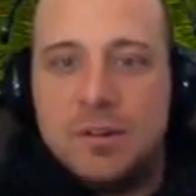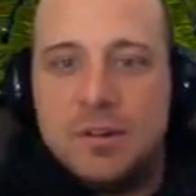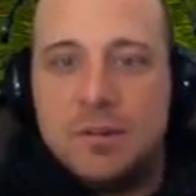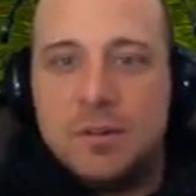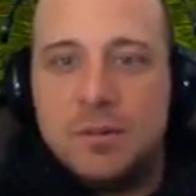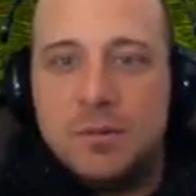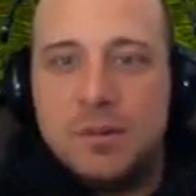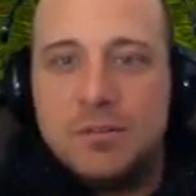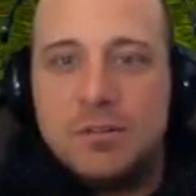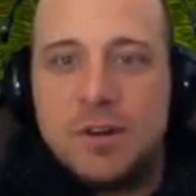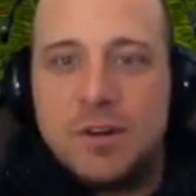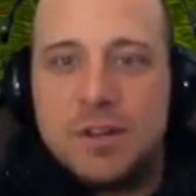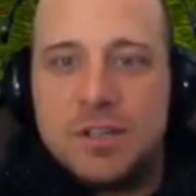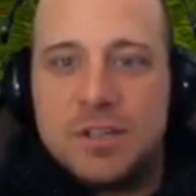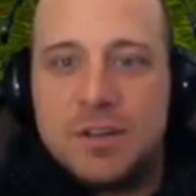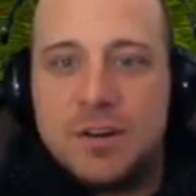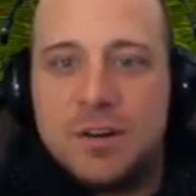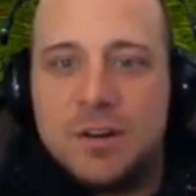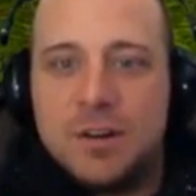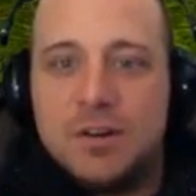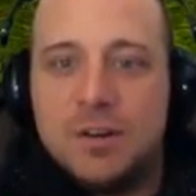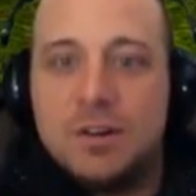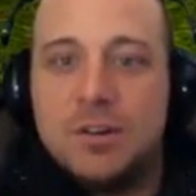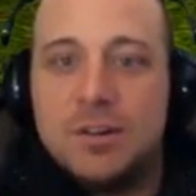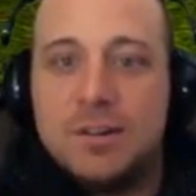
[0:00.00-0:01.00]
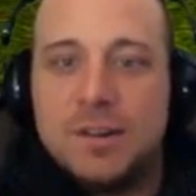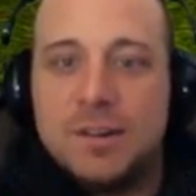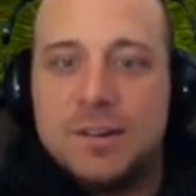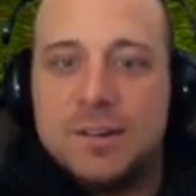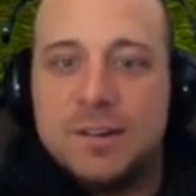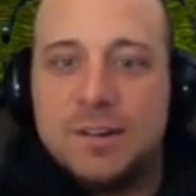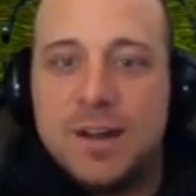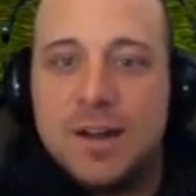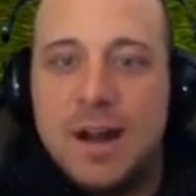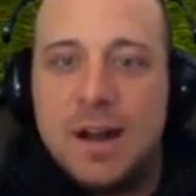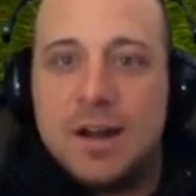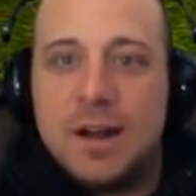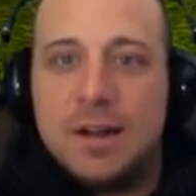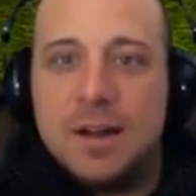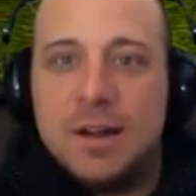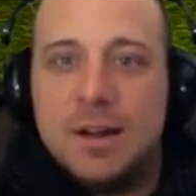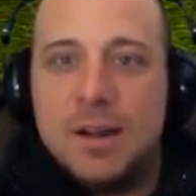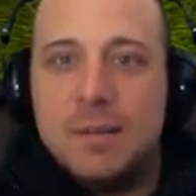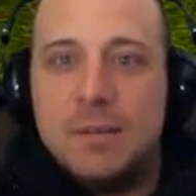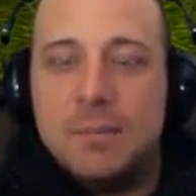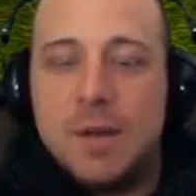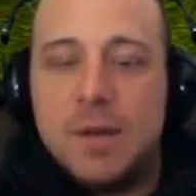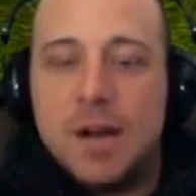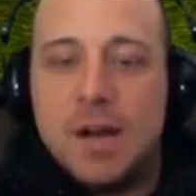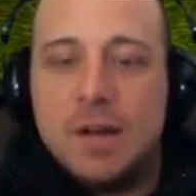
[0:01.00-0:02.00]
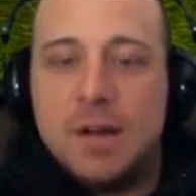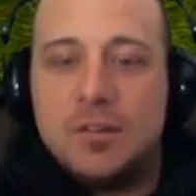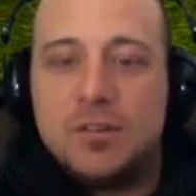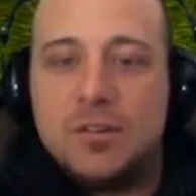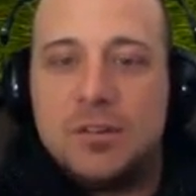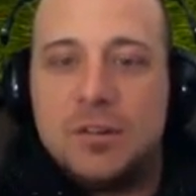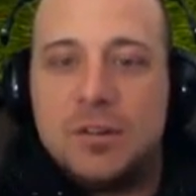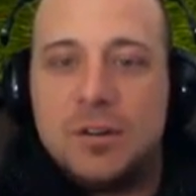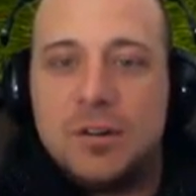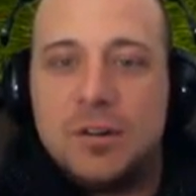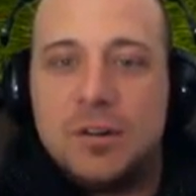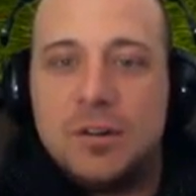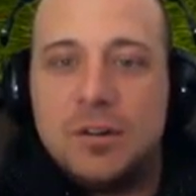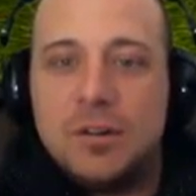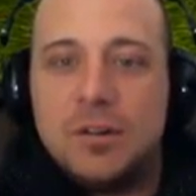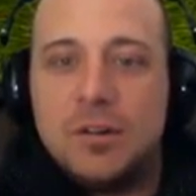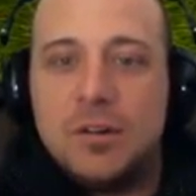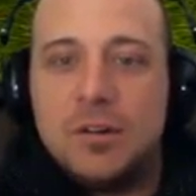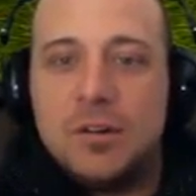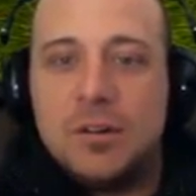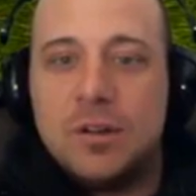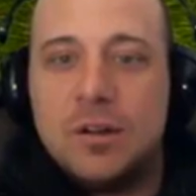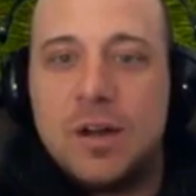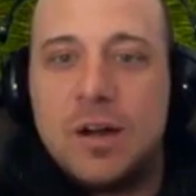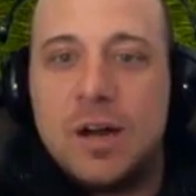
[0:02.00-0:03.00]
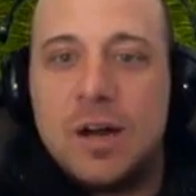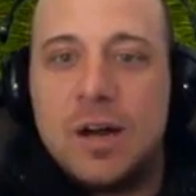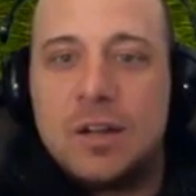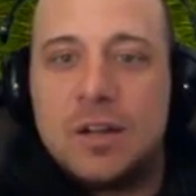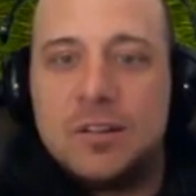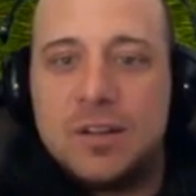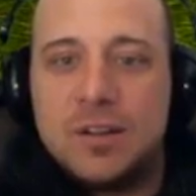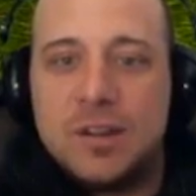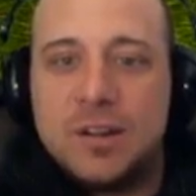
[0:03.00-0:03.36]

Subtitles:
refreshing it early is not a monster loss.